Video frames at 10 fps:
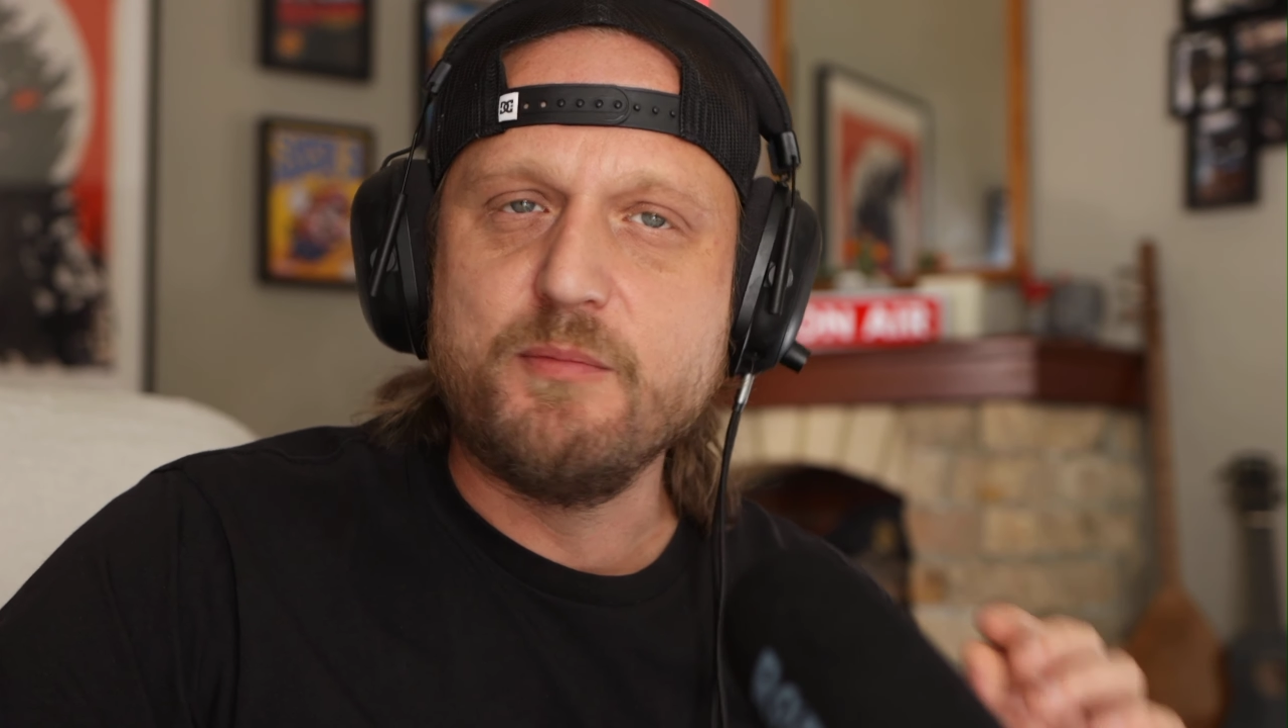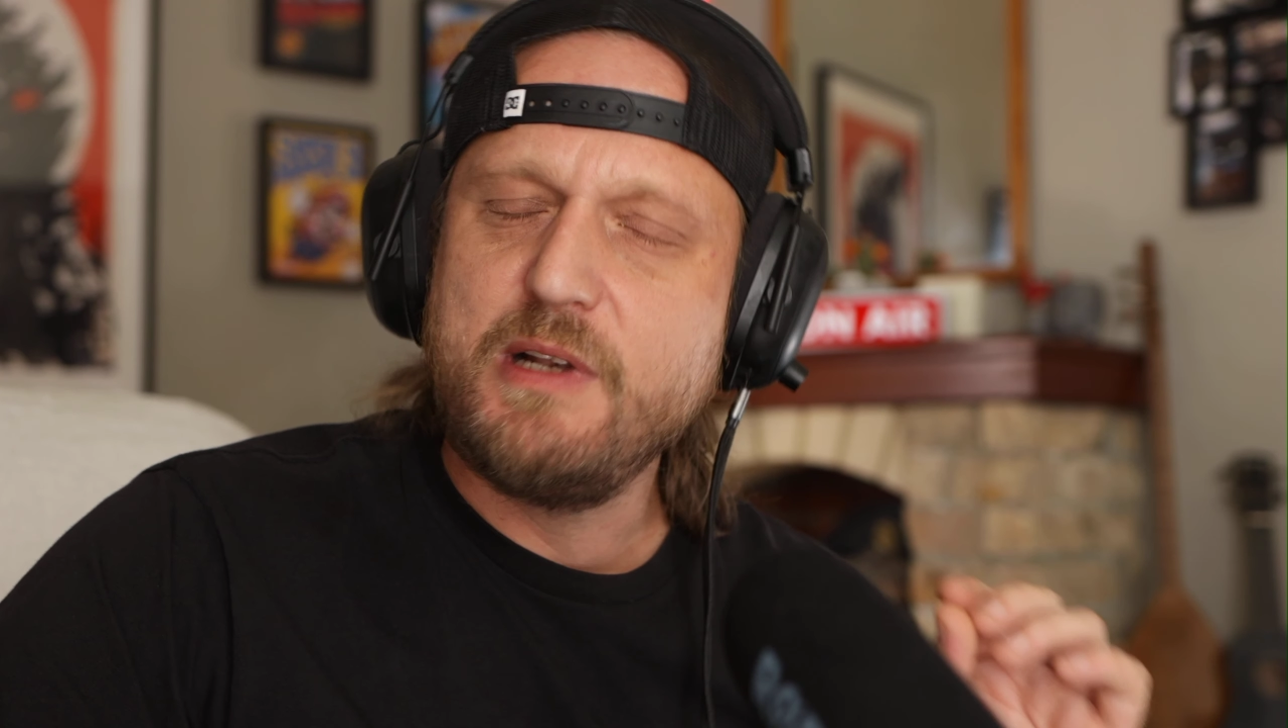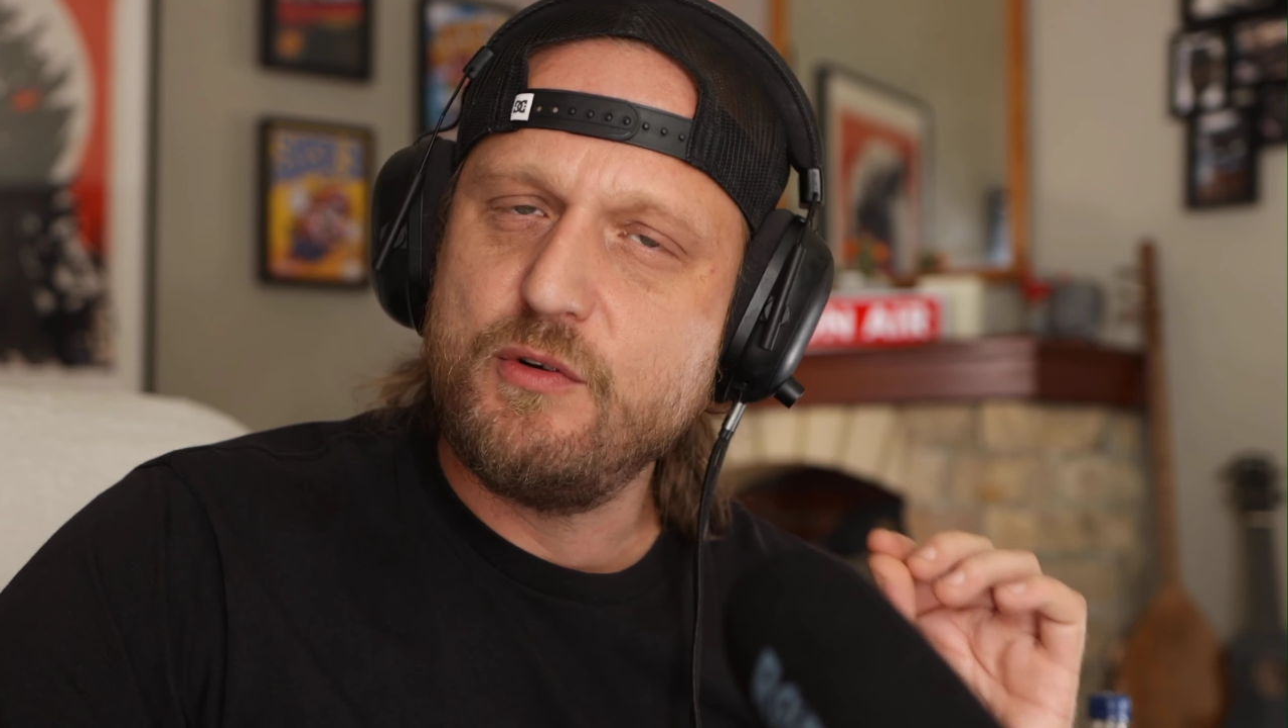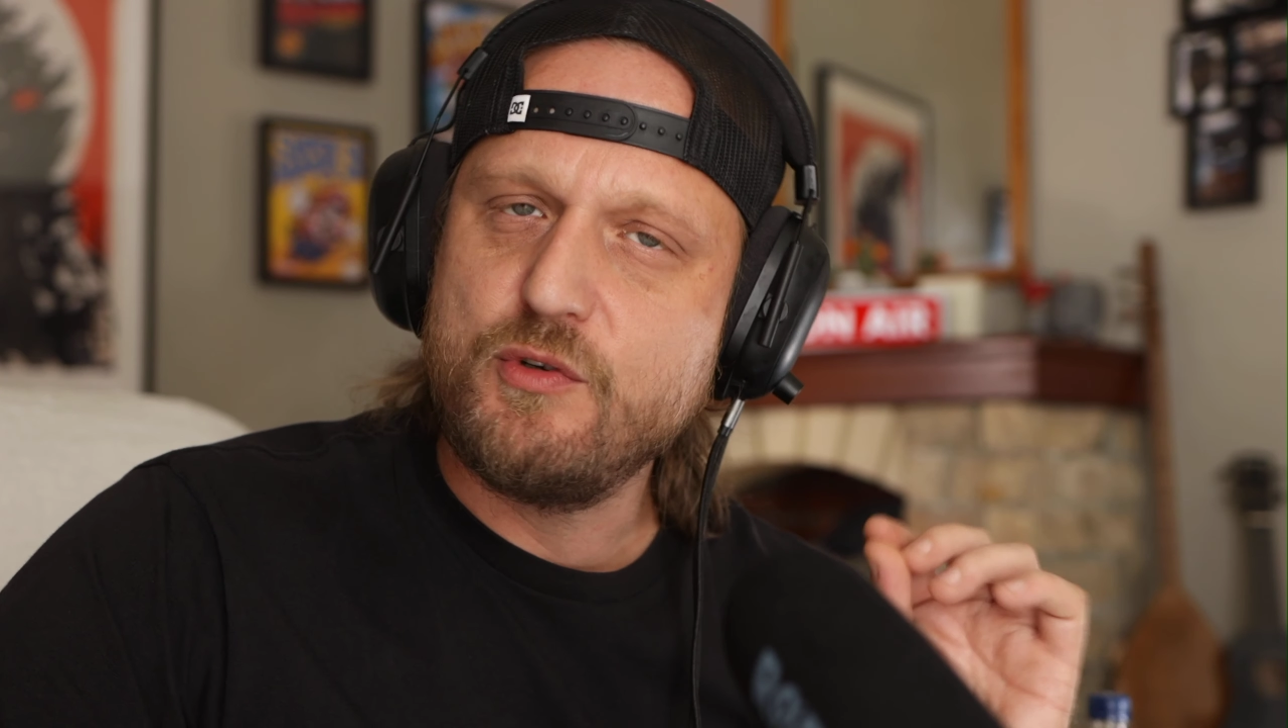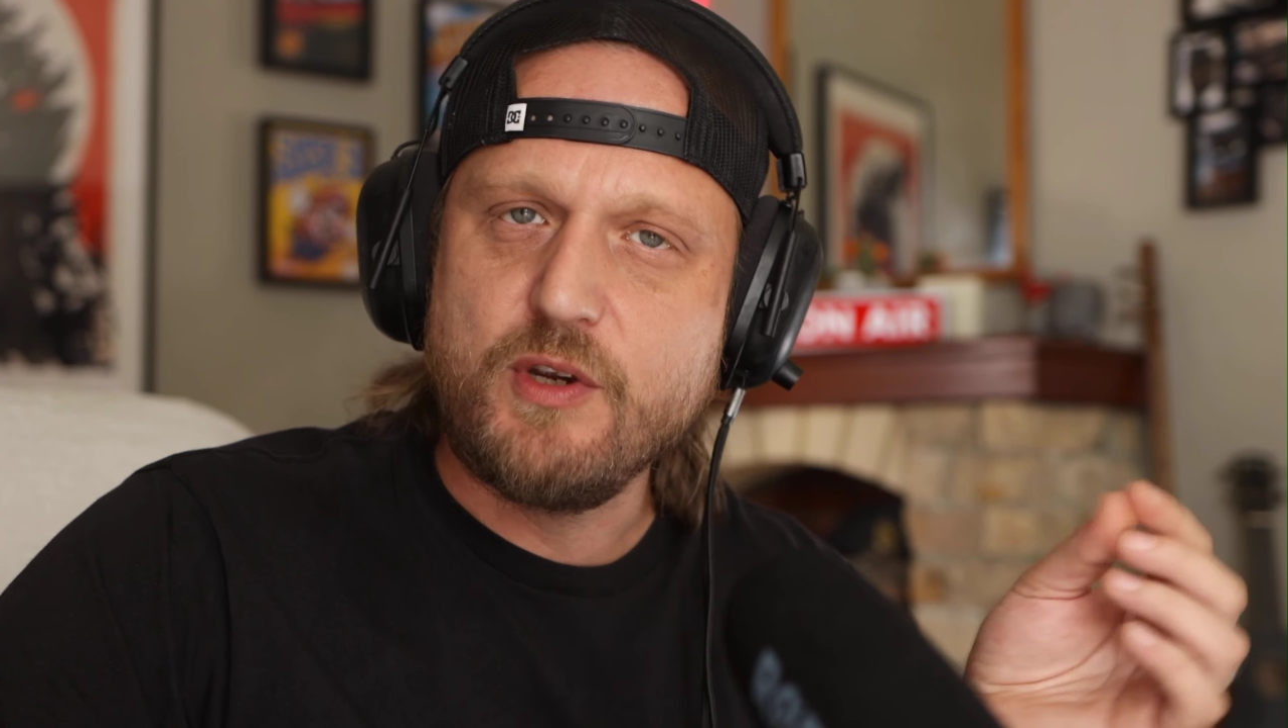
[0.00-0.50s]
some
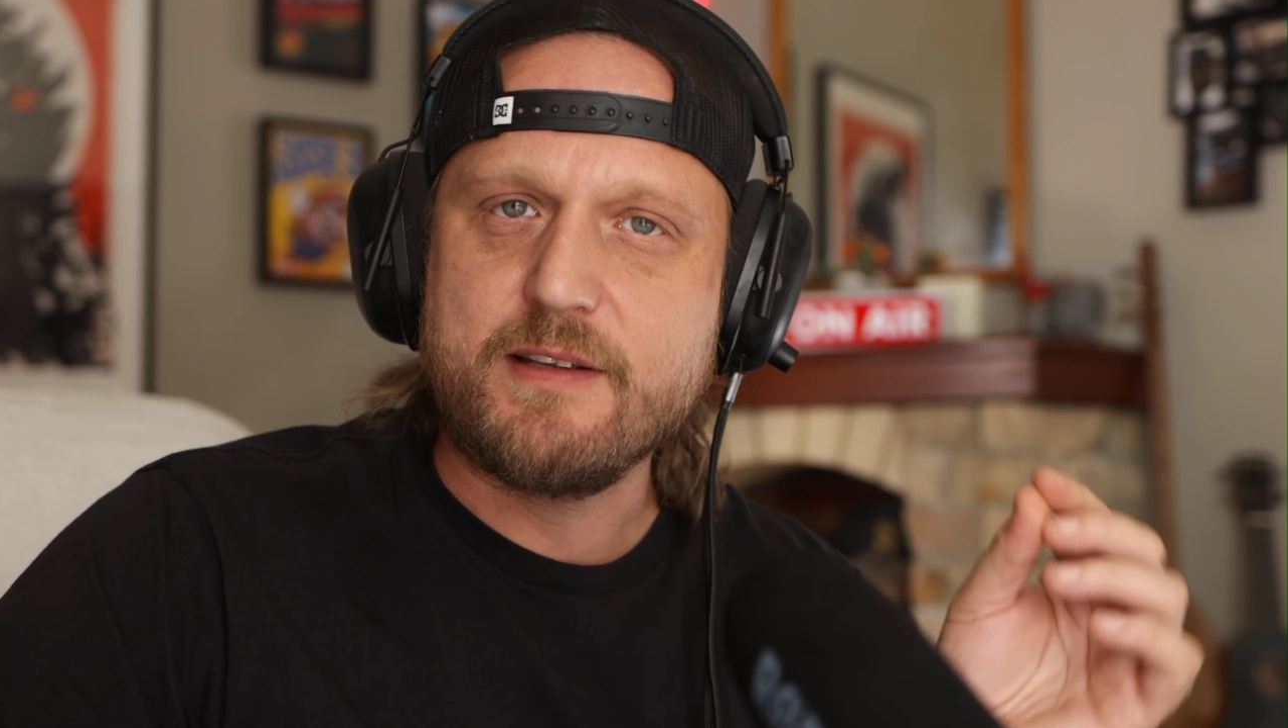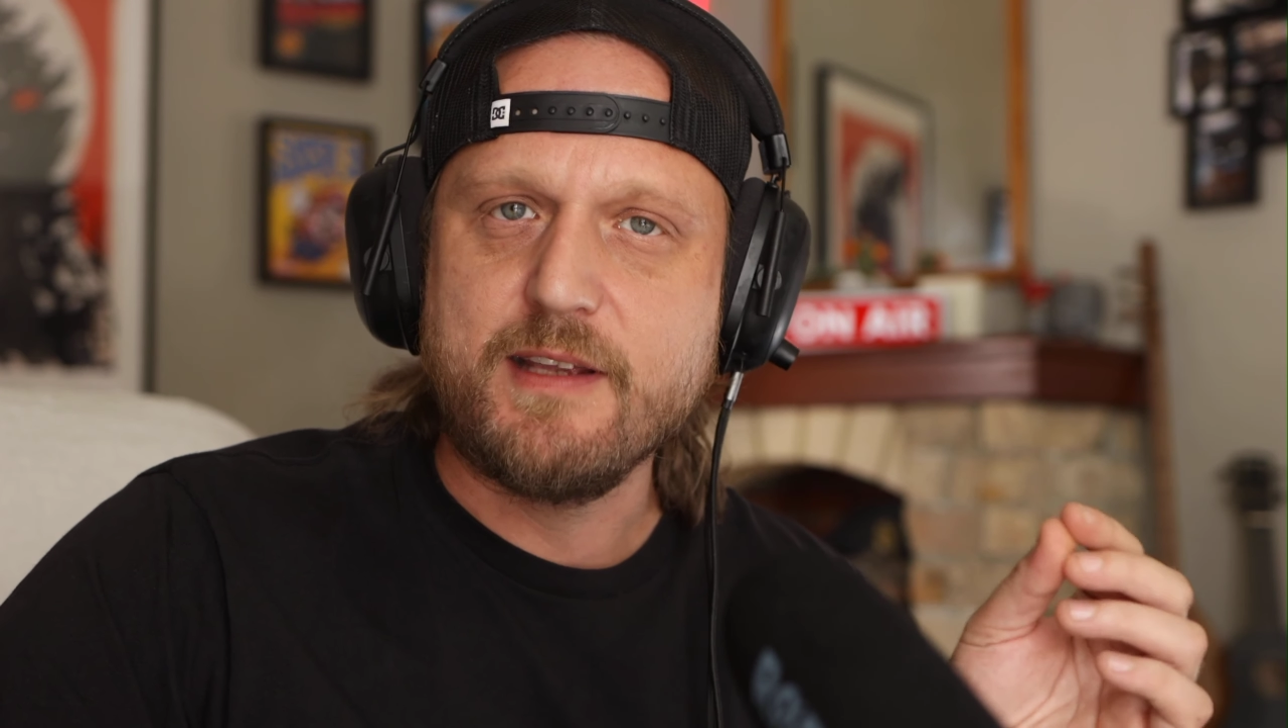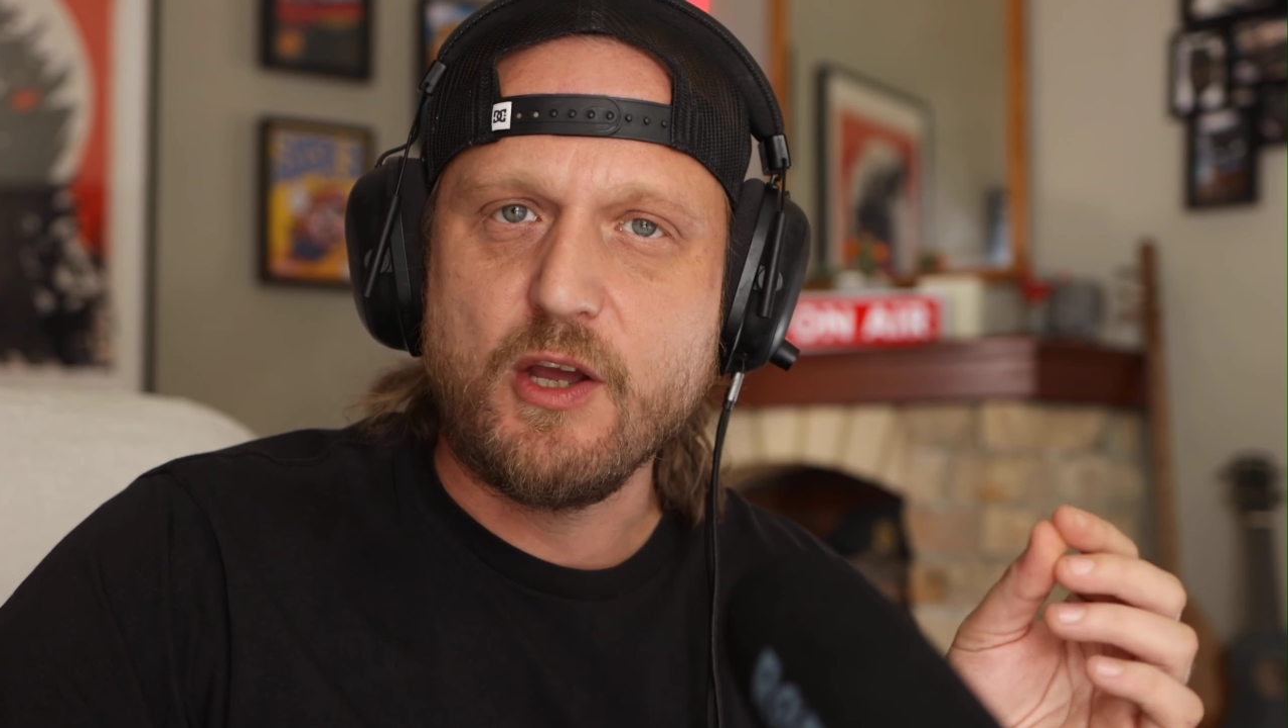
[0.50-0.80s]
little tricks